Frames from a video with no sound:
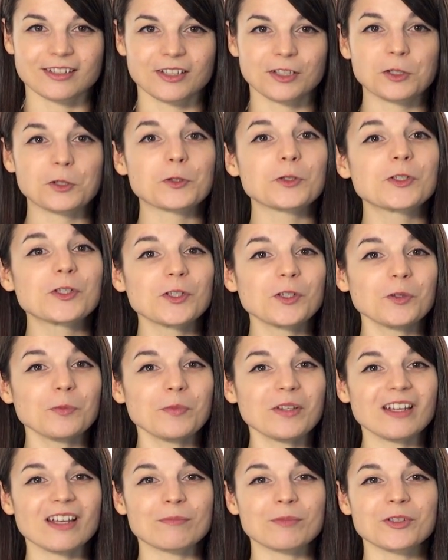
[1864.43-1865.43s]
You'll soon
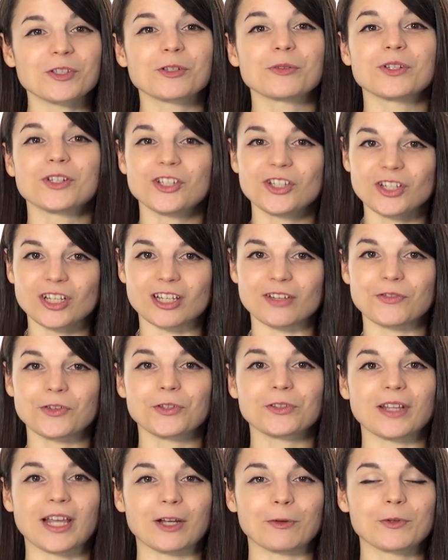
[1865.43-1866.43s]
be able to achieve your
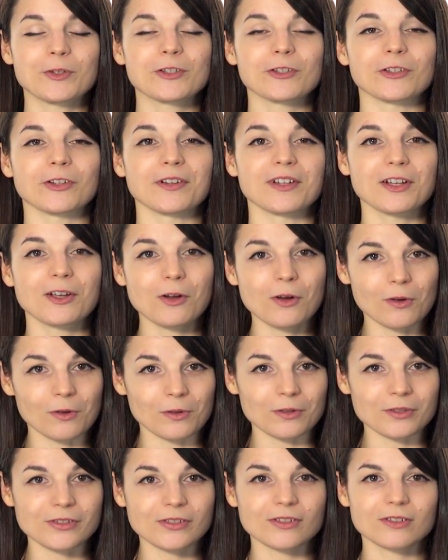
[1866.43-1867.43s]
language learning
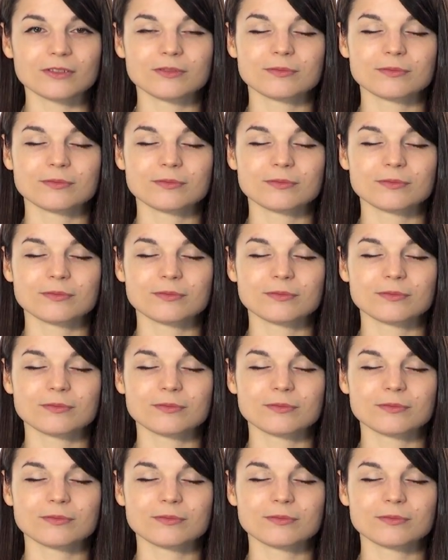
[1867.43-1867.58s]
goals.